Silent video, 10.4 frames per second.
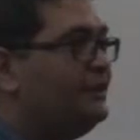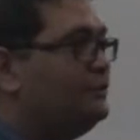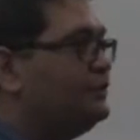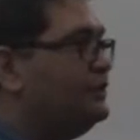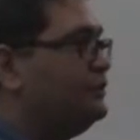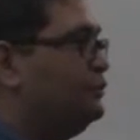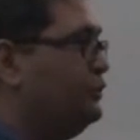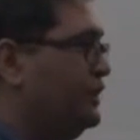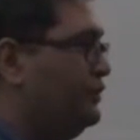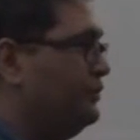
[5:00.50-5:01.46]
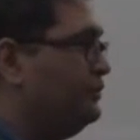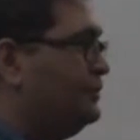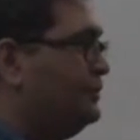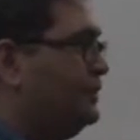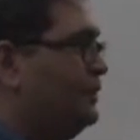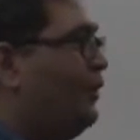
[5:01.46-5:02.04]
users who they know.
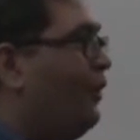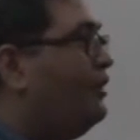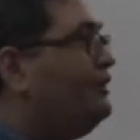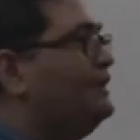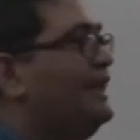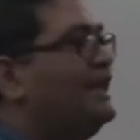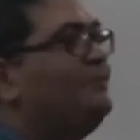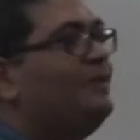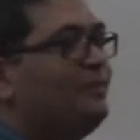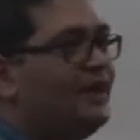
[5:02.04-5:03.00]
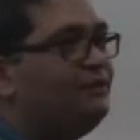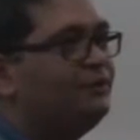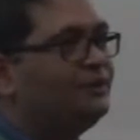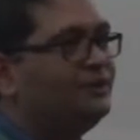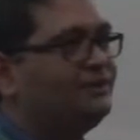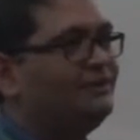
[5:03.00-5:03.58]
Or they can be paid
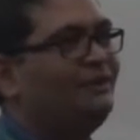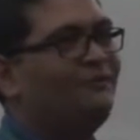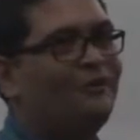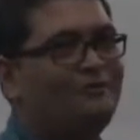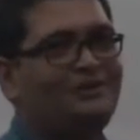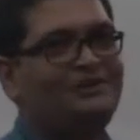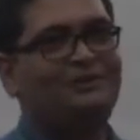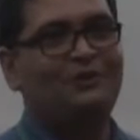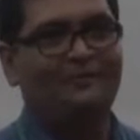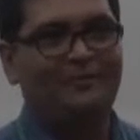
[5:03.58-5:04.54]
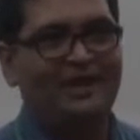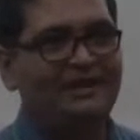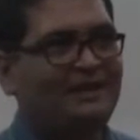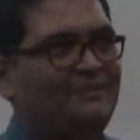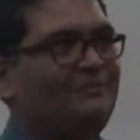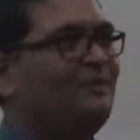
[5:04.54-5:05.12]
users for which you are paying
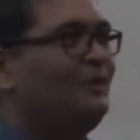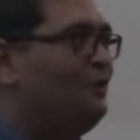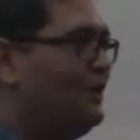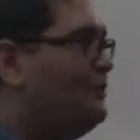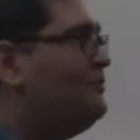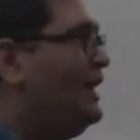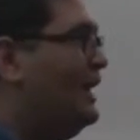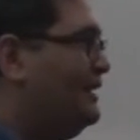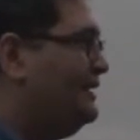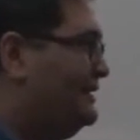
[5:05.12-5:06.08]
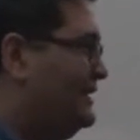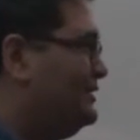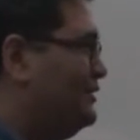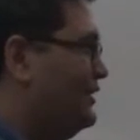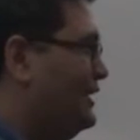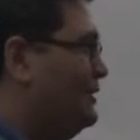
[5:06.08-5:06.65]
them to come and test
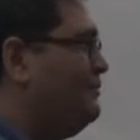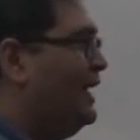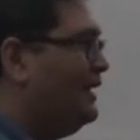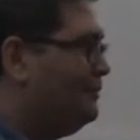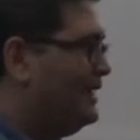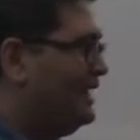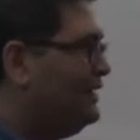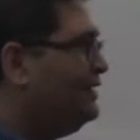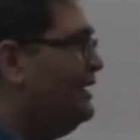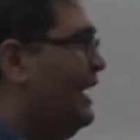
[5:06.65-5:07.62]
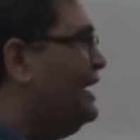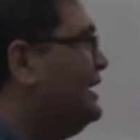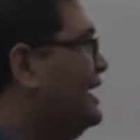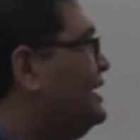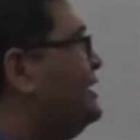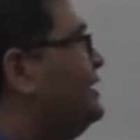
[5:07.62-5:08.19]
your game and play it, and
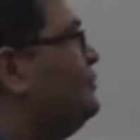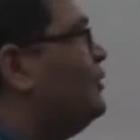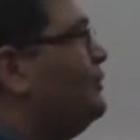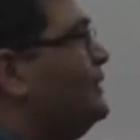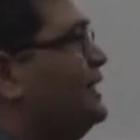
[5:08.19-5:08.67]
in turn probably